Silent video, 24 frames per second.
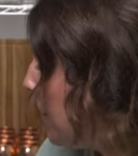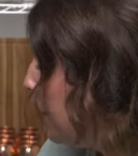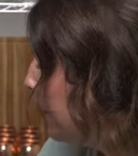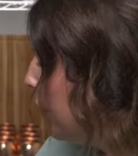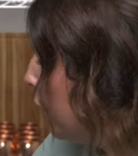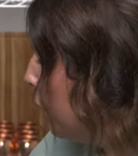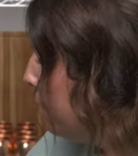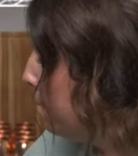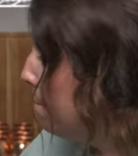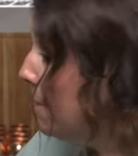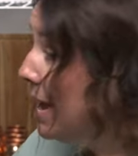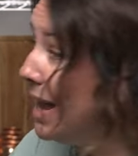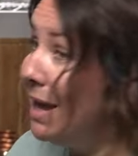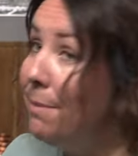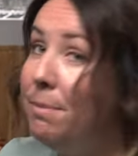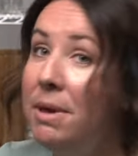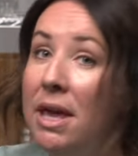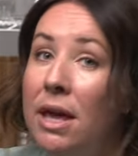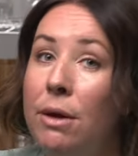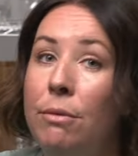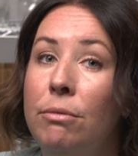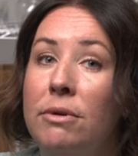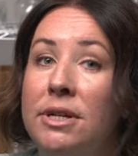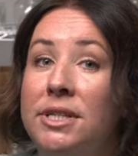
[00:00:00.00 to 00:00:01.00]
There may
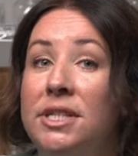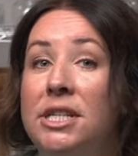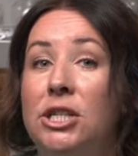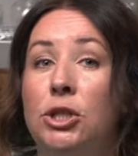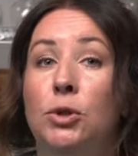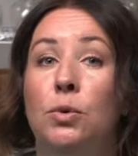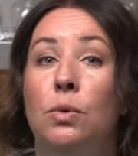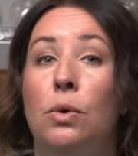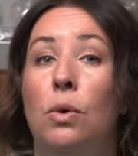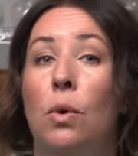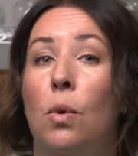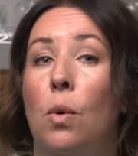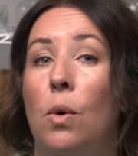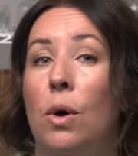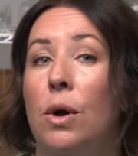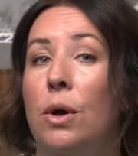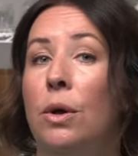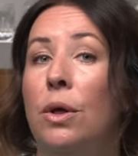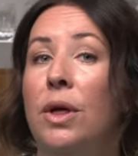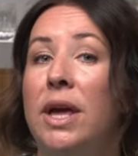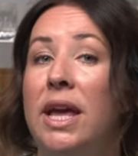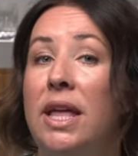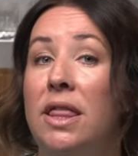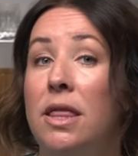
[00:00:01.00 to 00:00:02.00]
be residual
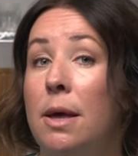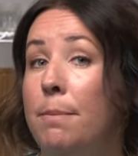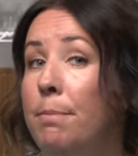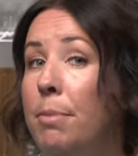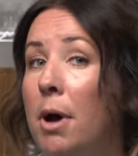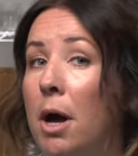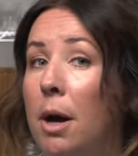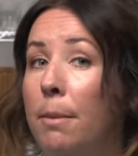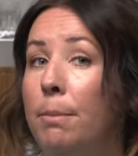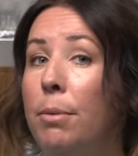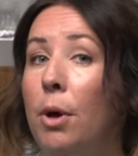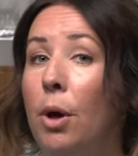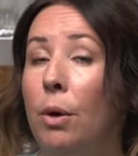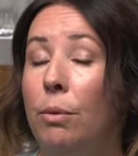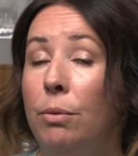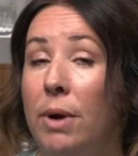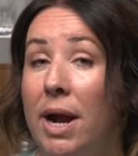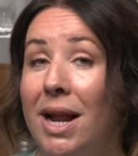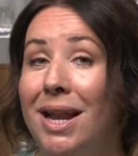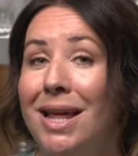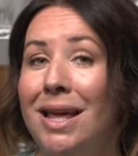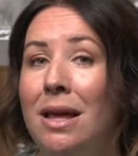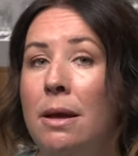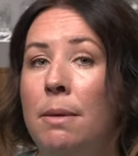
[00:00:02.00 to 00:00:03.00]
oil in the pump
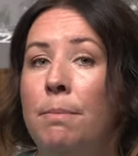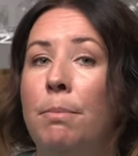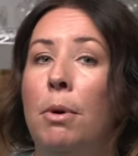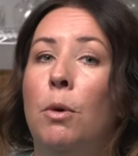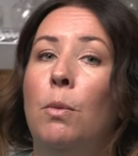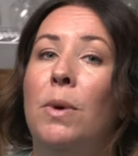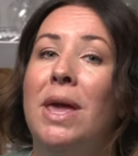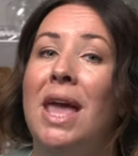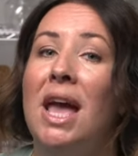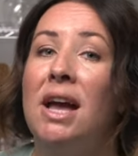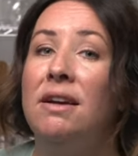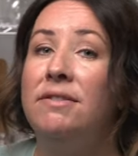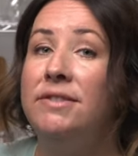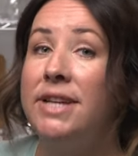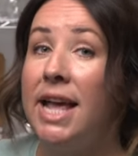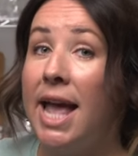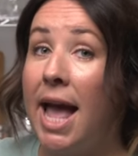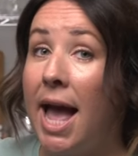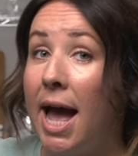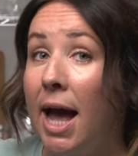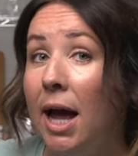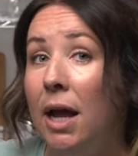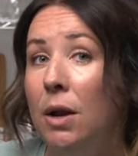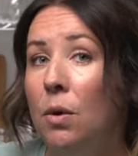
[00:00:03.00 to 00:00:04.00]
already, but we have to
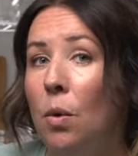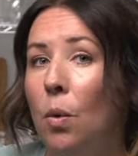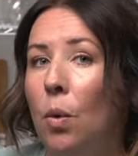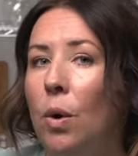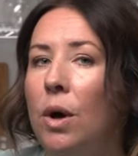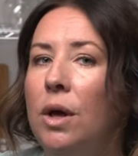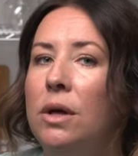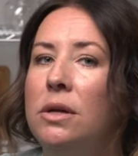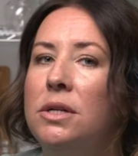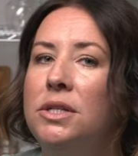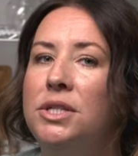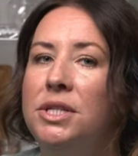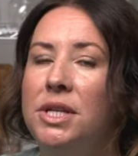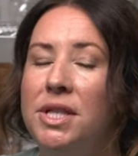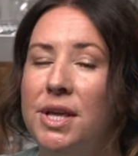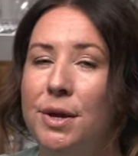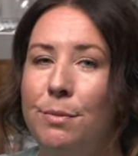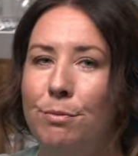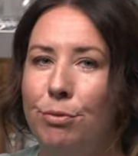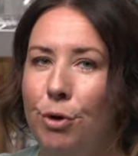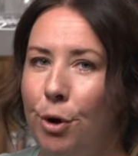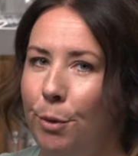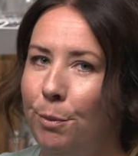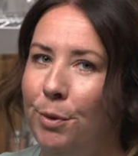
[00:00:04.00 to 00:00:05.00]
add oil to the
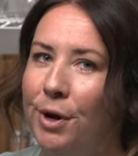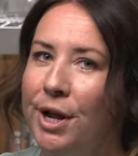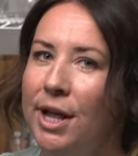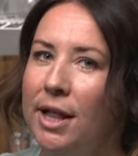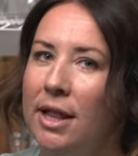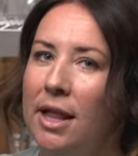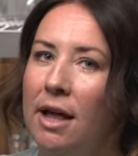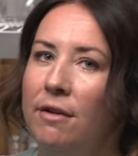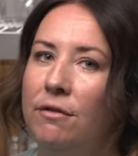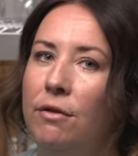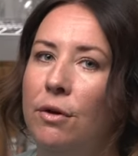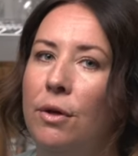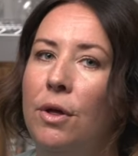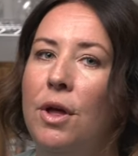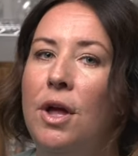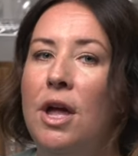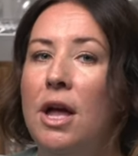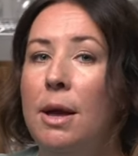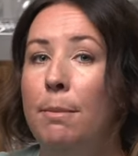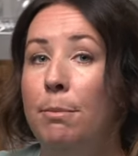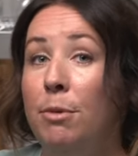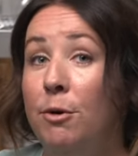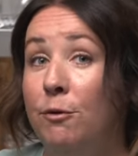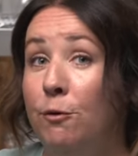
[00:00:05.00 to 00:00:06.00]
appropriate level
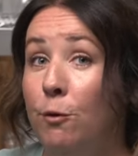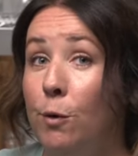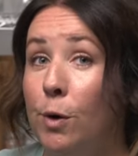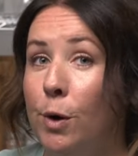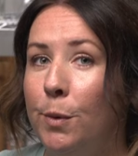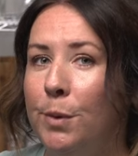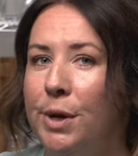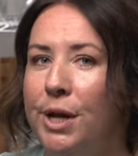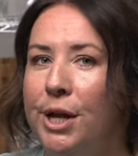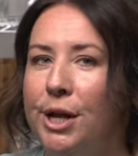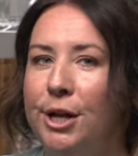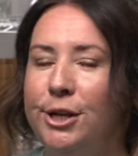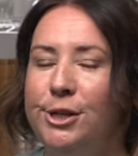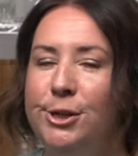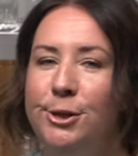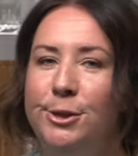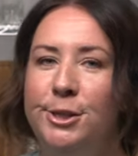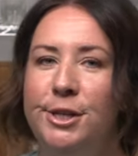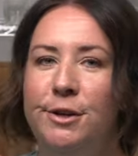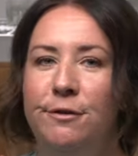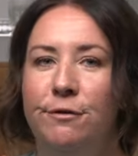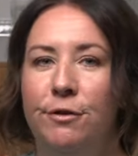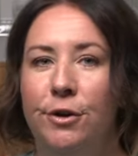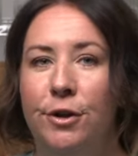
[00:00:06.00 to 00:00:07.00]
before we can
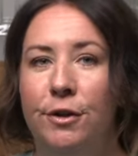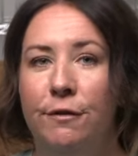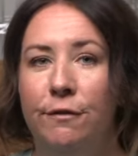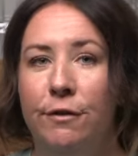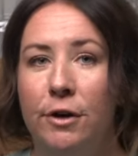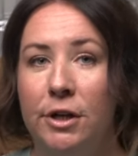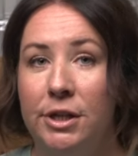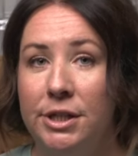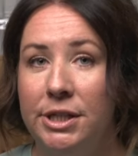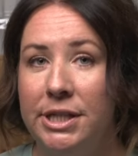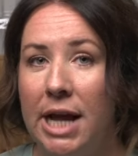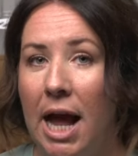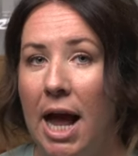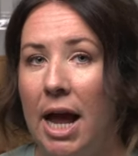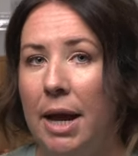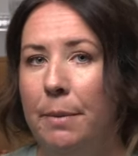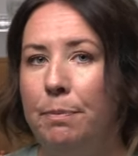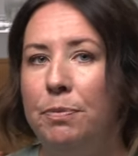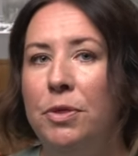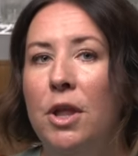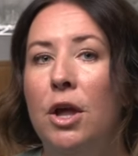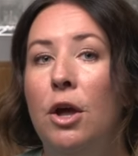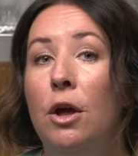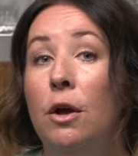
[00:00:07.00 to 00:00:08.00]
use it for the first time.